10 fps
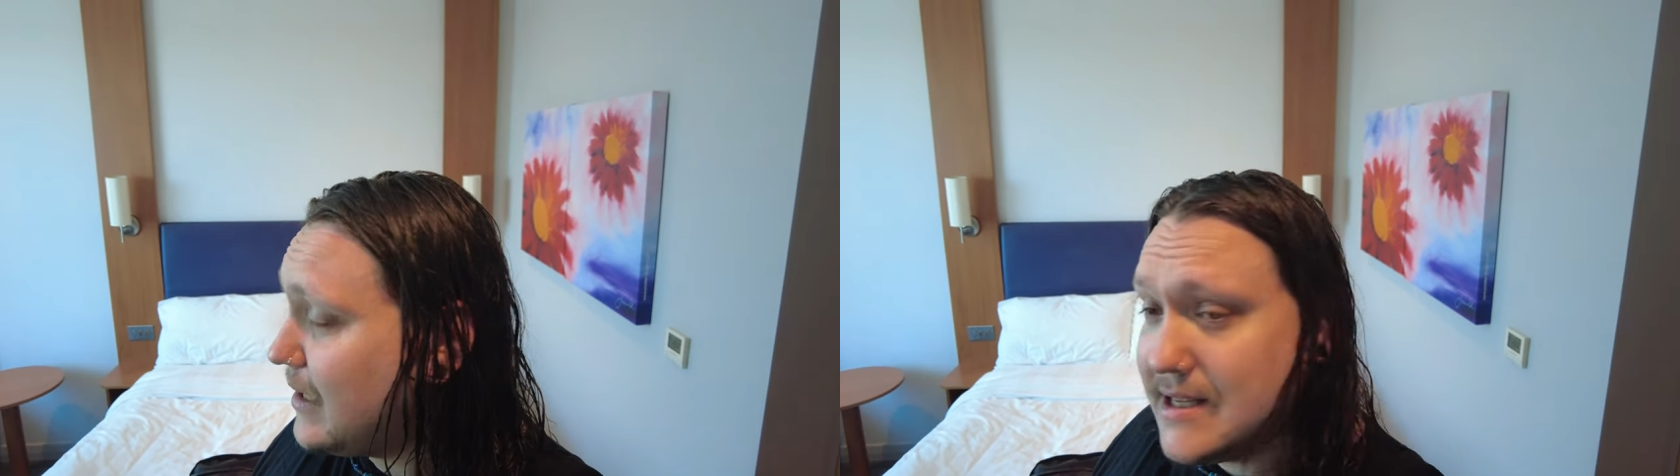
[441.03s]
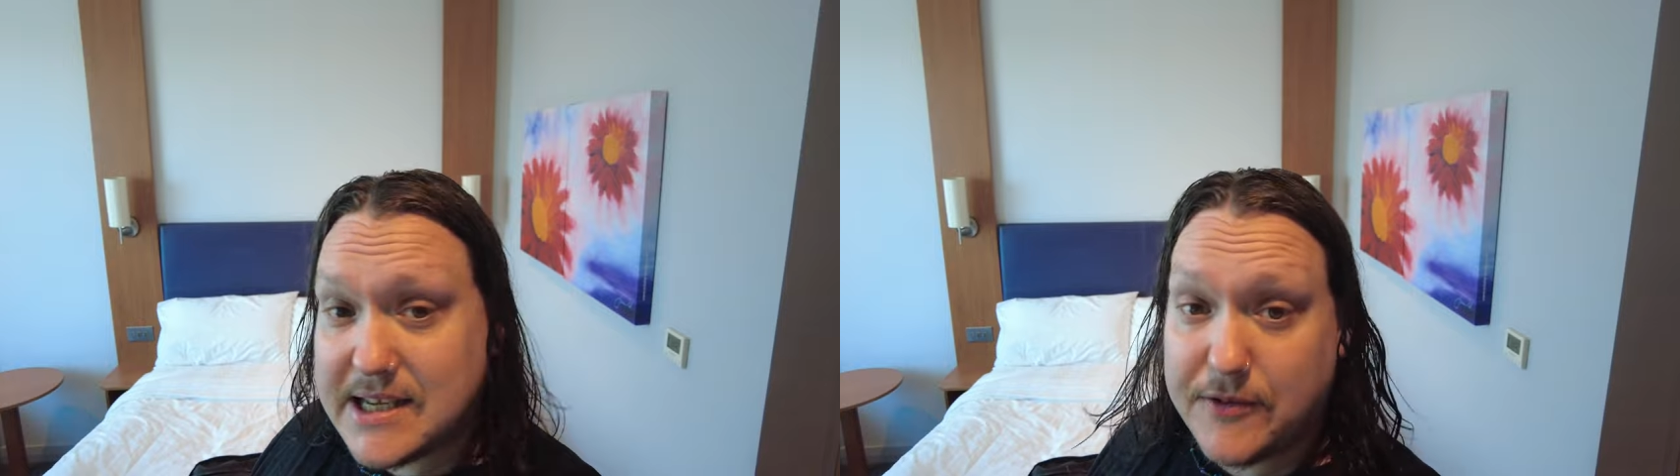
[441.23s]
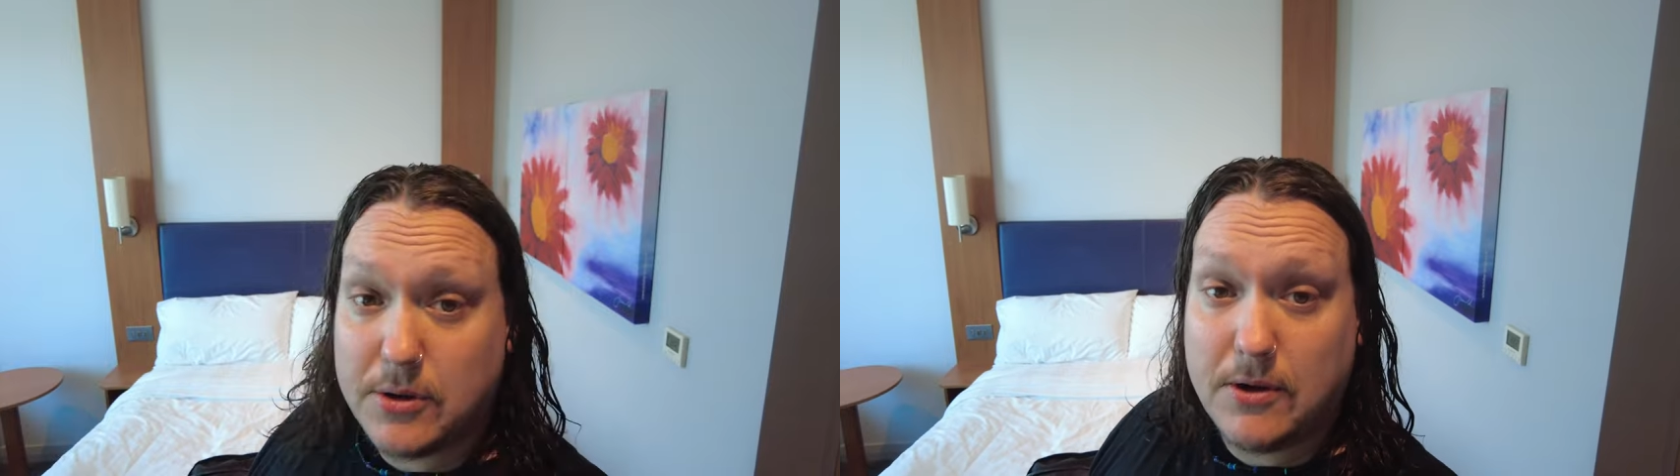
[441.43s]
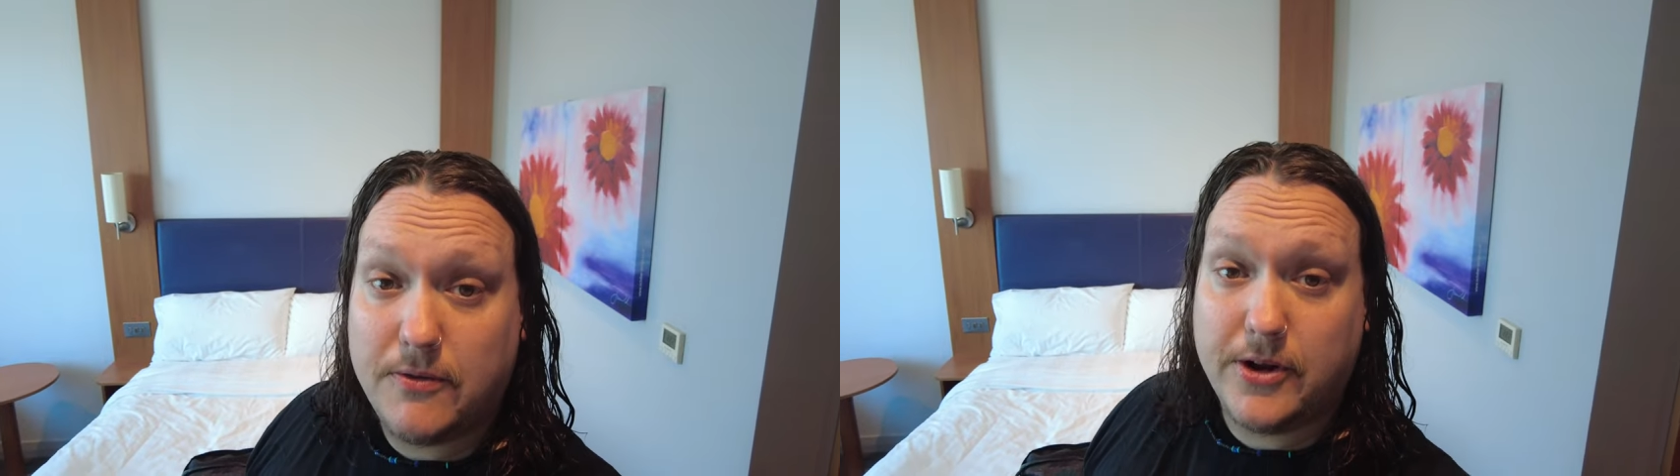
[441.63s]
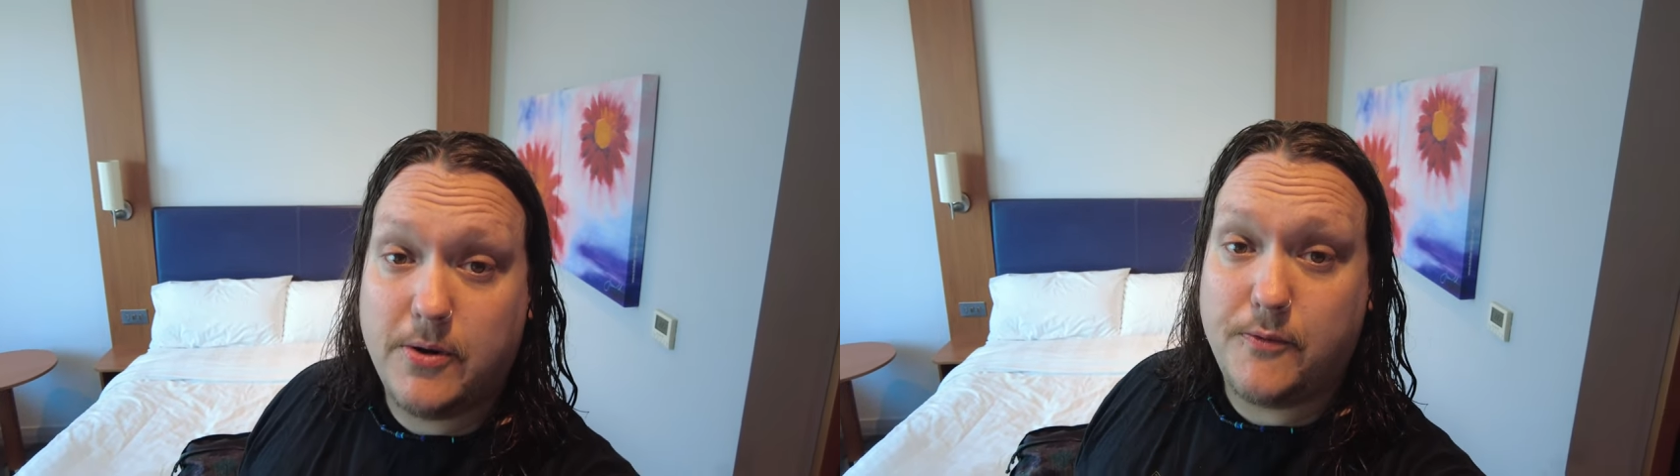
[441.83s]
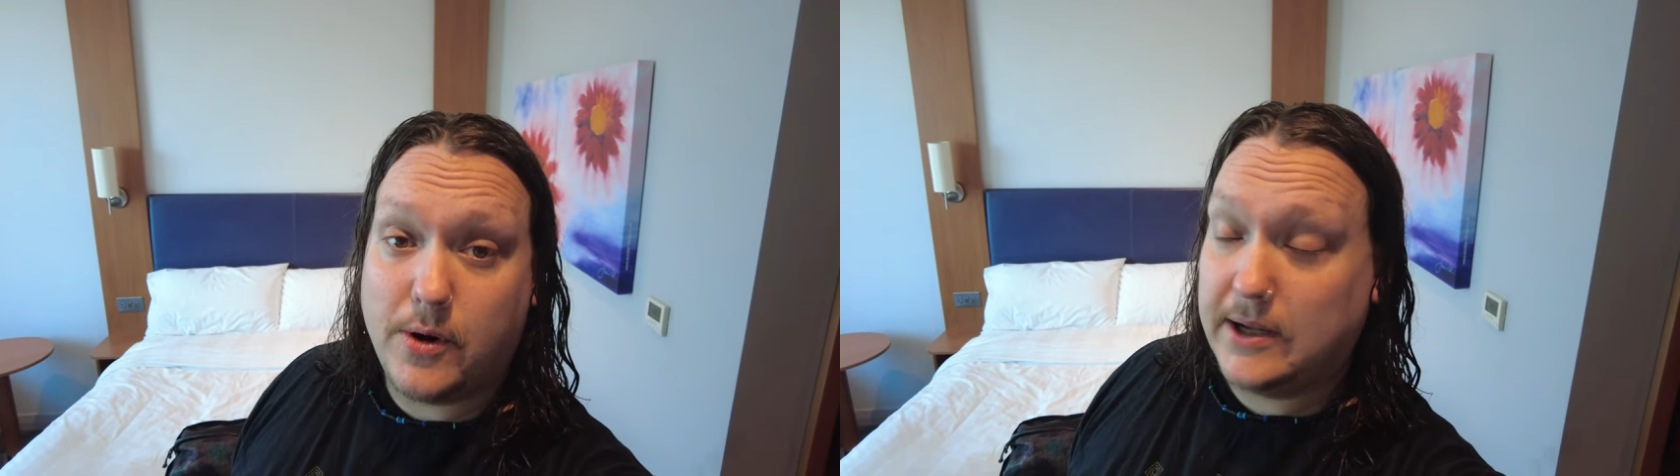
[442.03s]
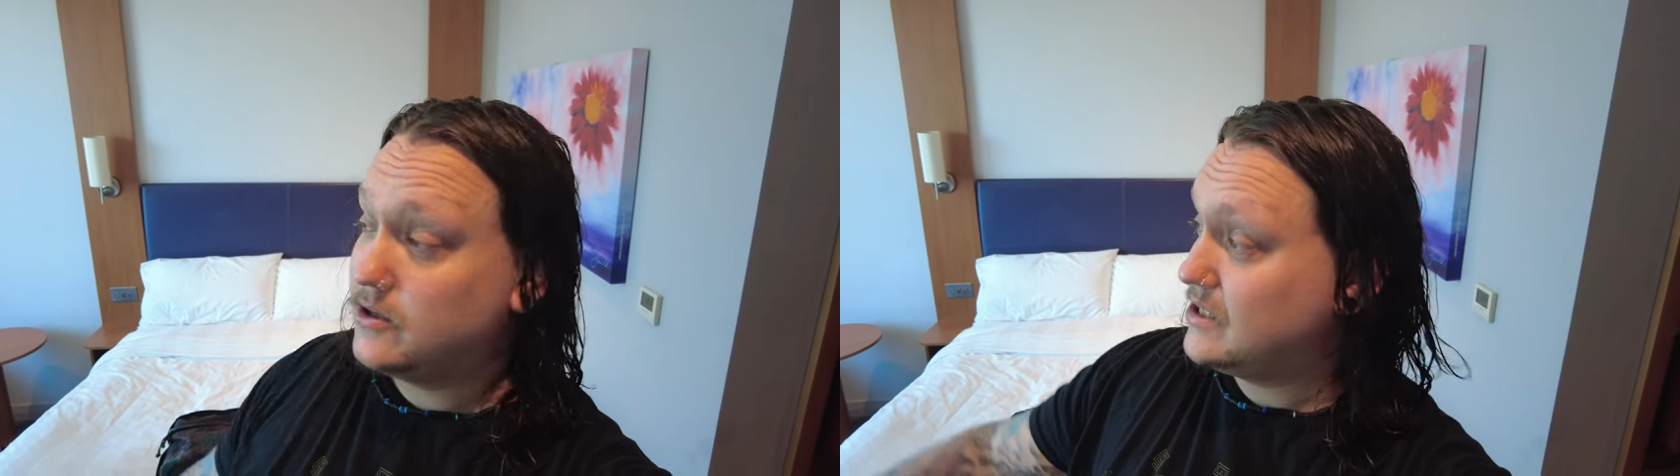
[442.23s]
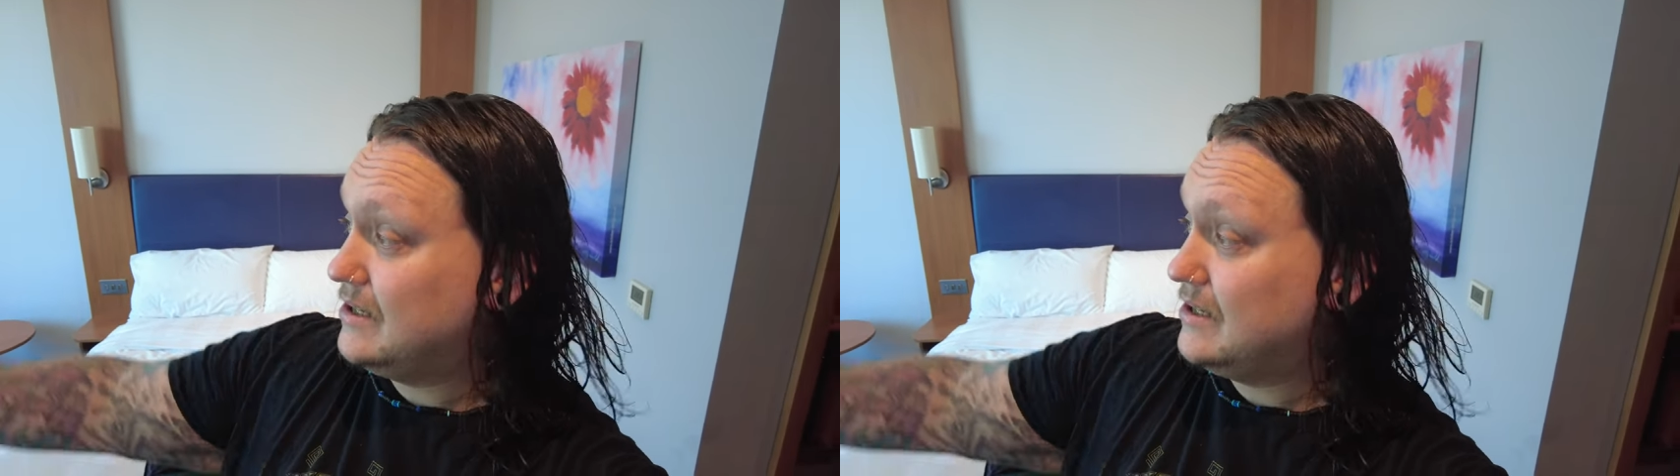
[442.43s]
let's give you a little view of what it looks